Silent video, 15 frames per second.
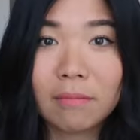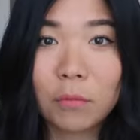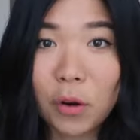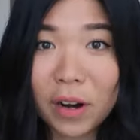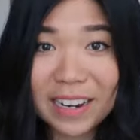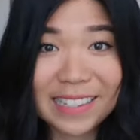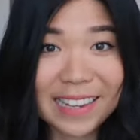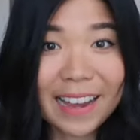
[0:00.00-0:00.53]

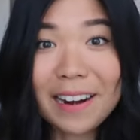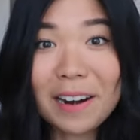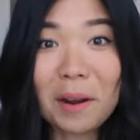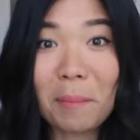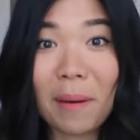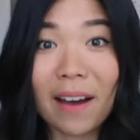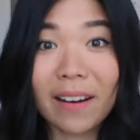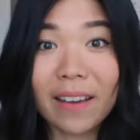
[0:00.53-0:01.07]
were excited
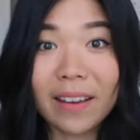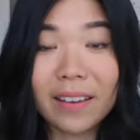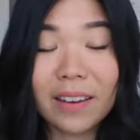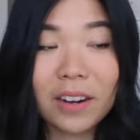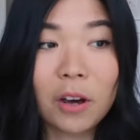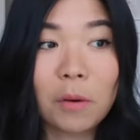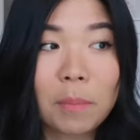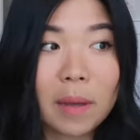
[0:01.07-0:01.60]
about it.
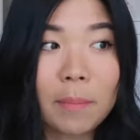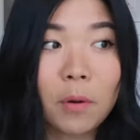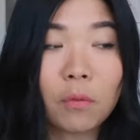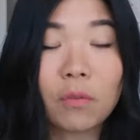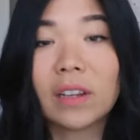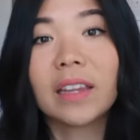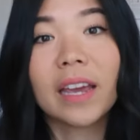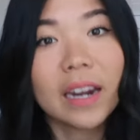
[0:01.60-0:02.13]
You know, people
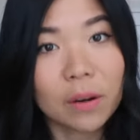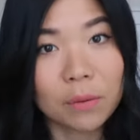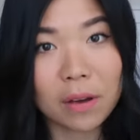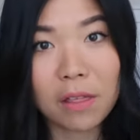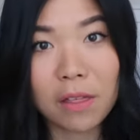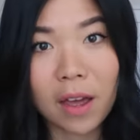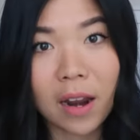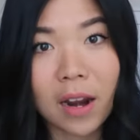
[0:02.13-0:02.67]
related
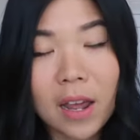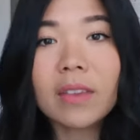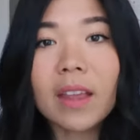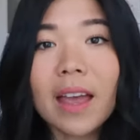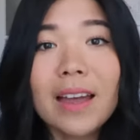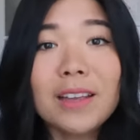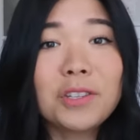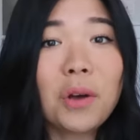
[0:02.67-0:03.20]
with it.
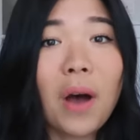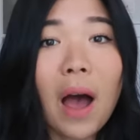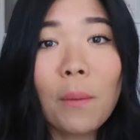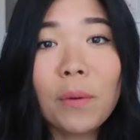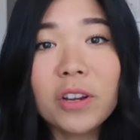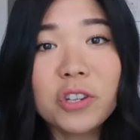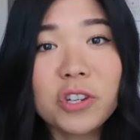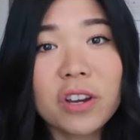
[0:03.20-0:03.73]
And so I
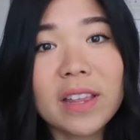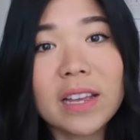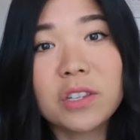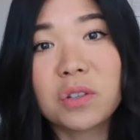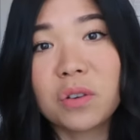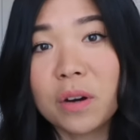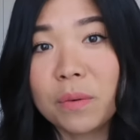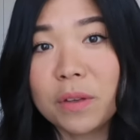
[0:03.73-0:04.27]
want to share that
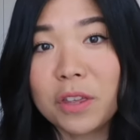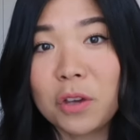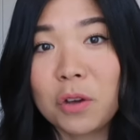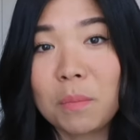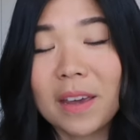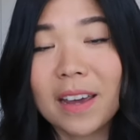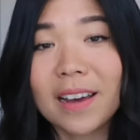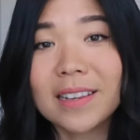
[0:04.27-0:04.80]
story with
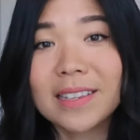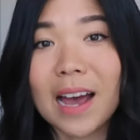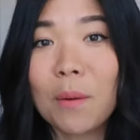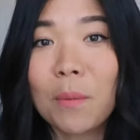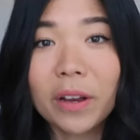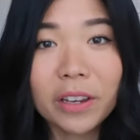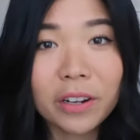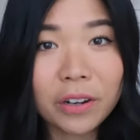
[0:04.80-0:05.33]
you because I
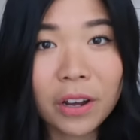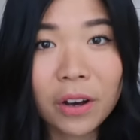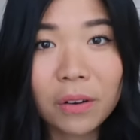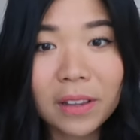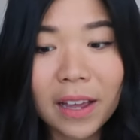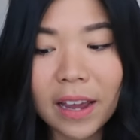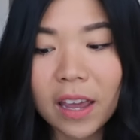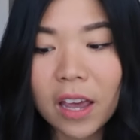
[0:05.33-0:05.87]
want you to know,
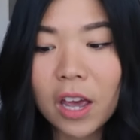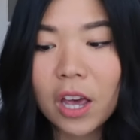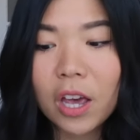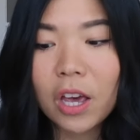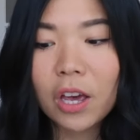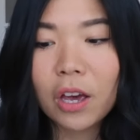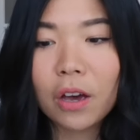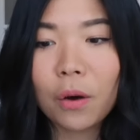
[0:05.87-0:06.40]
like,
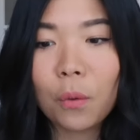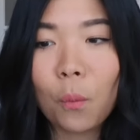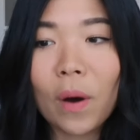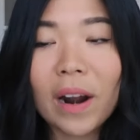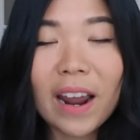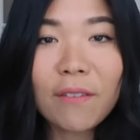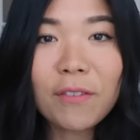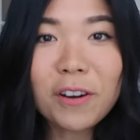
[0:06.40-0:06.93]

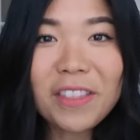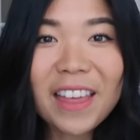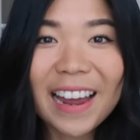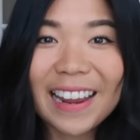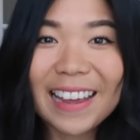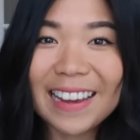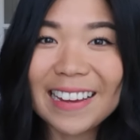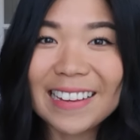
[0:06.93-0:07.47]
whatever
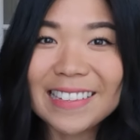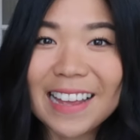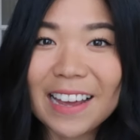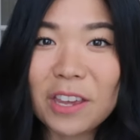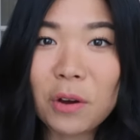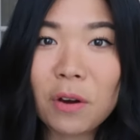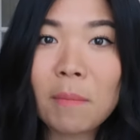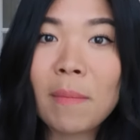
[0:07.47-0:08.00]
that is
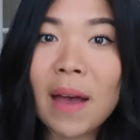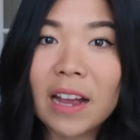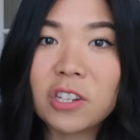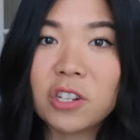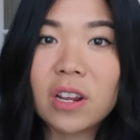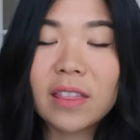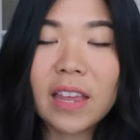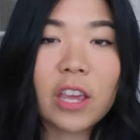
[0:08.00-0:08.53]
that you're
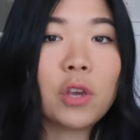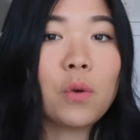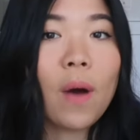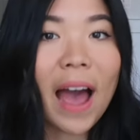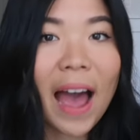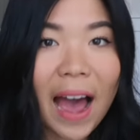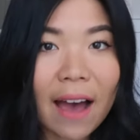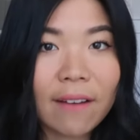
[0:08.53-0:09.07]
imagining that you
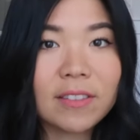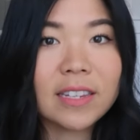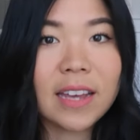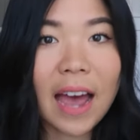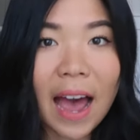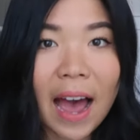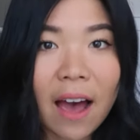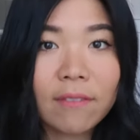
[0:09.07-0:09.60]
have to
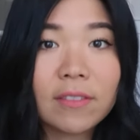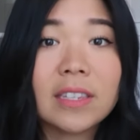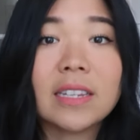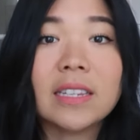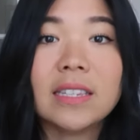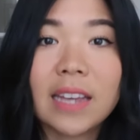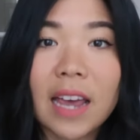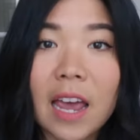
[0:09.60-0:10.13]
have
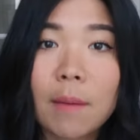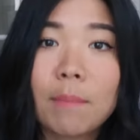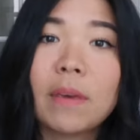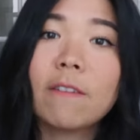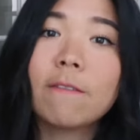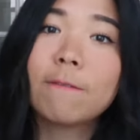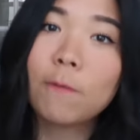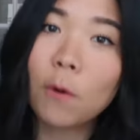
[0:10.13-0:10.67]
today
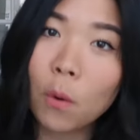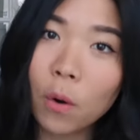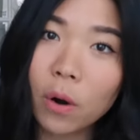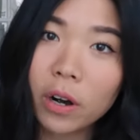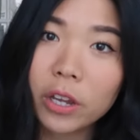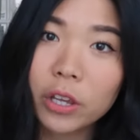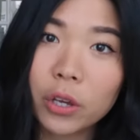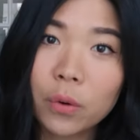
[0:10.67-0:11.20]

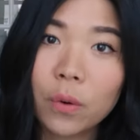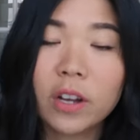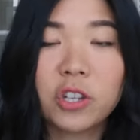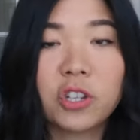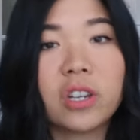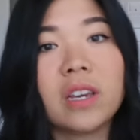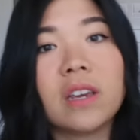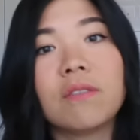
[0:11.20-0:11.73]
before you
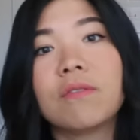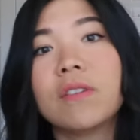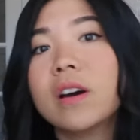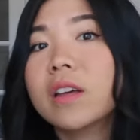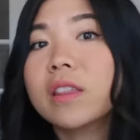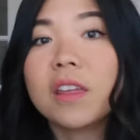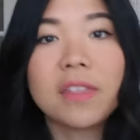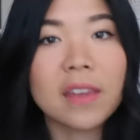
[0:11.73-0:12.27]
achieve
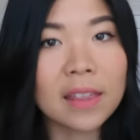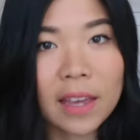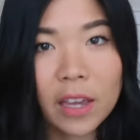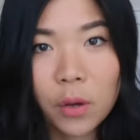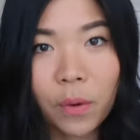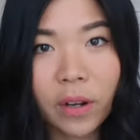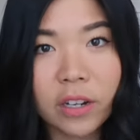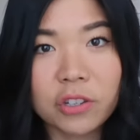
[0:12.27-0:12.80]
the thing that
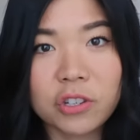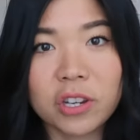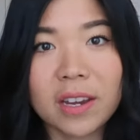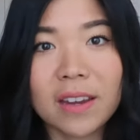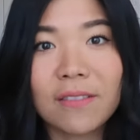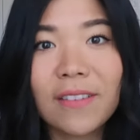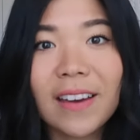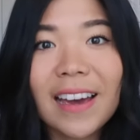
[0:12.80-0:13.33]
you want to
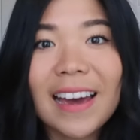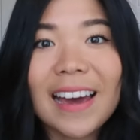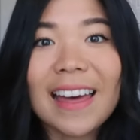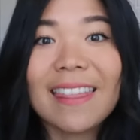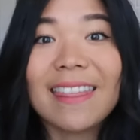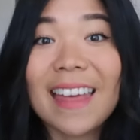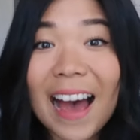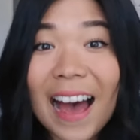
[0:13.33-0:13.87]
achieve,
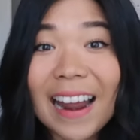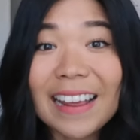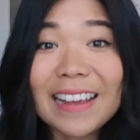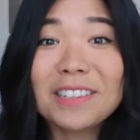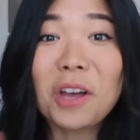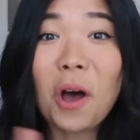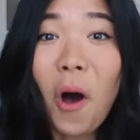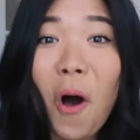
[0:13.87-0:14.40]
that
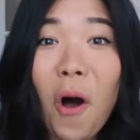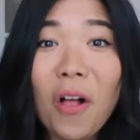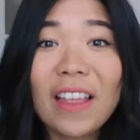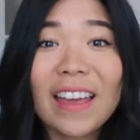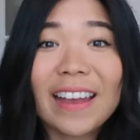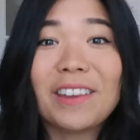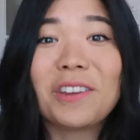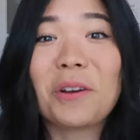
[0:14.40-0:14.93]
is all
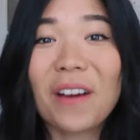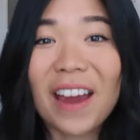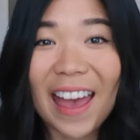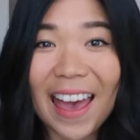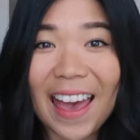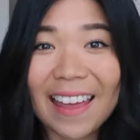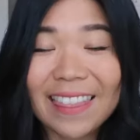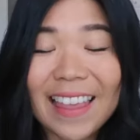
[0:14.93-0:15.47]
in your
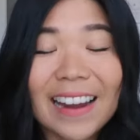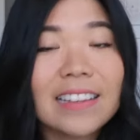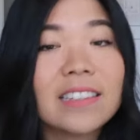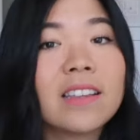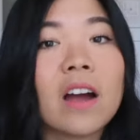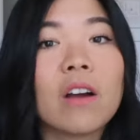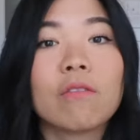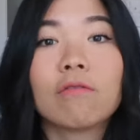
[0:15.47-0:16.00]
head. That is
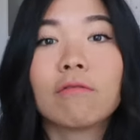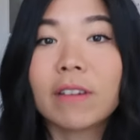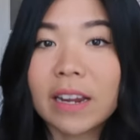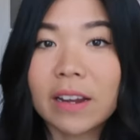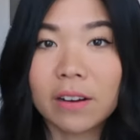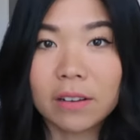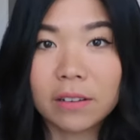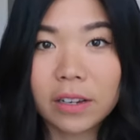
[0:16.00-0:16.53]
not
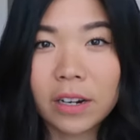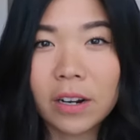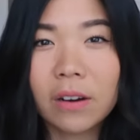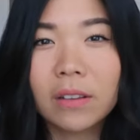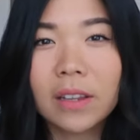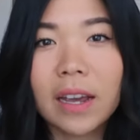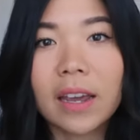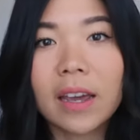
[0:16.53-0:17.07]
real, you
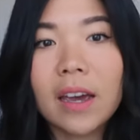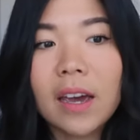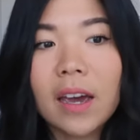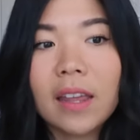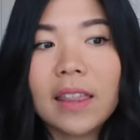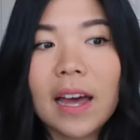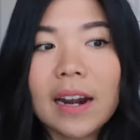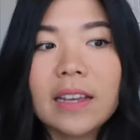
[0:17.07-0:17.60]
know, like
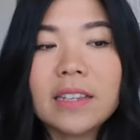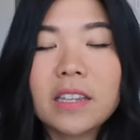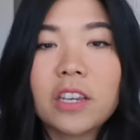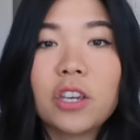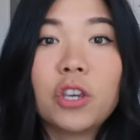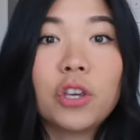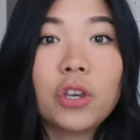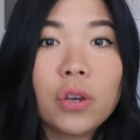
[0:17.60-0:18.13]
that is a
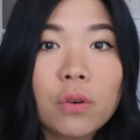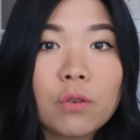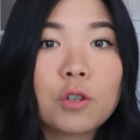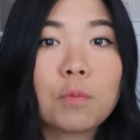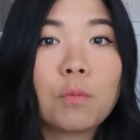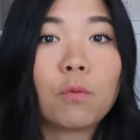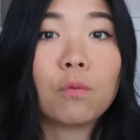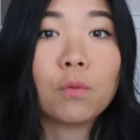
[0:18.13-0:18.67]

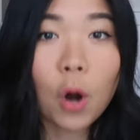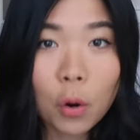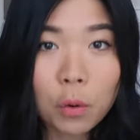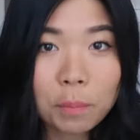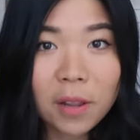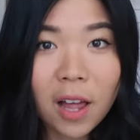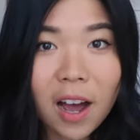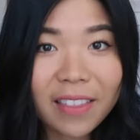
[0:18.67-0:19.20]
huge
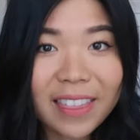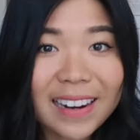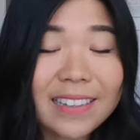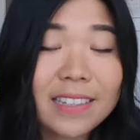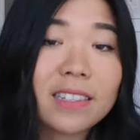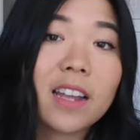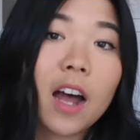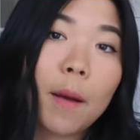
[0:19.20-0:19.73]
roadblock that
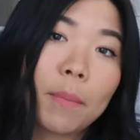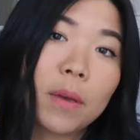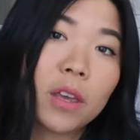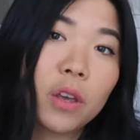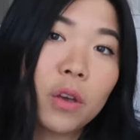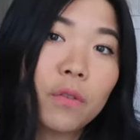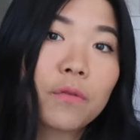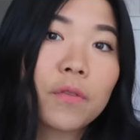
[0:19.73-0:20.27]
is stopping
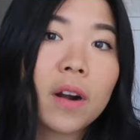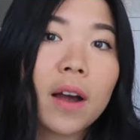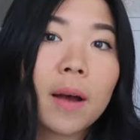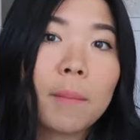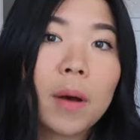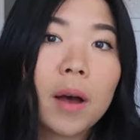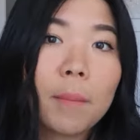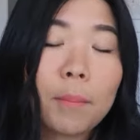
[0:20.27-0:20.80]
you
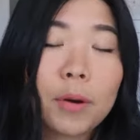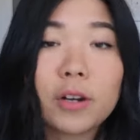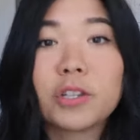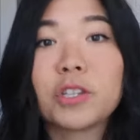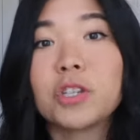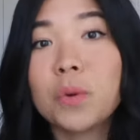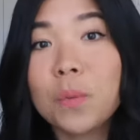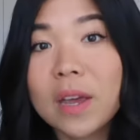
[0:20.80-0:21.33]
from
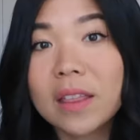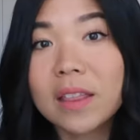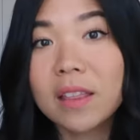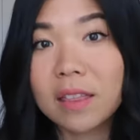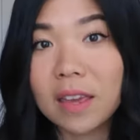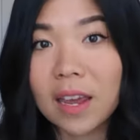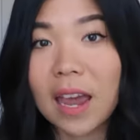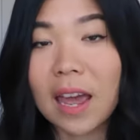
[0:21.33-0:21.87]
pursuing the
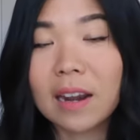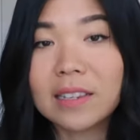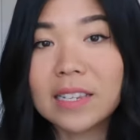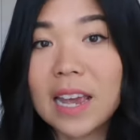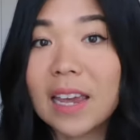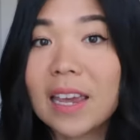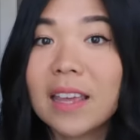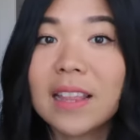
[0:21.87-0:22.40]
thing and
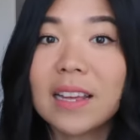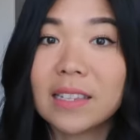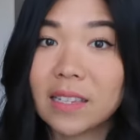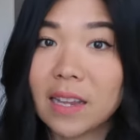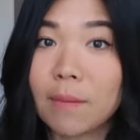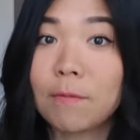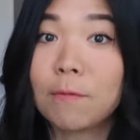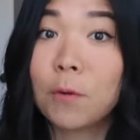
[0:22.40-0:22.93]
taking that
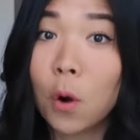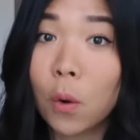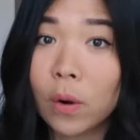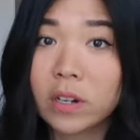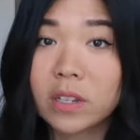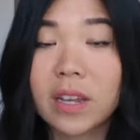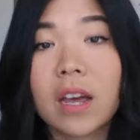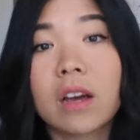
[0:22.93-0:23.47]
step
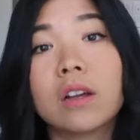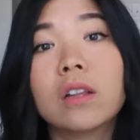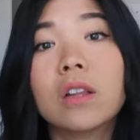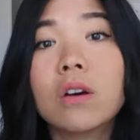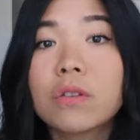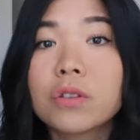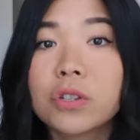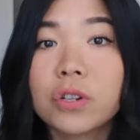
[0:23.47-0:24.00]
forward to get
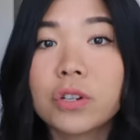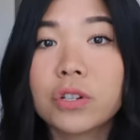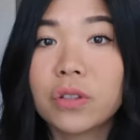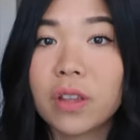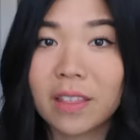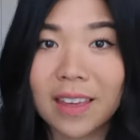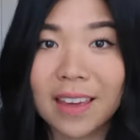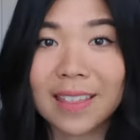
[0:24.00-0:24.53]
closer to
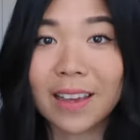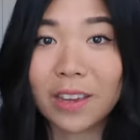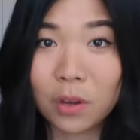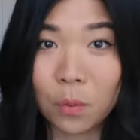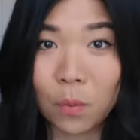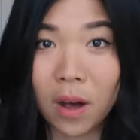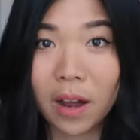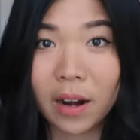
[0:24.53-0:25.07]
the thing that
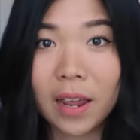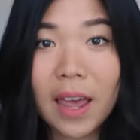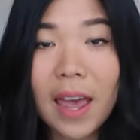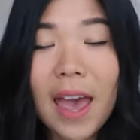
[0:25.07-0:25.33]
you want.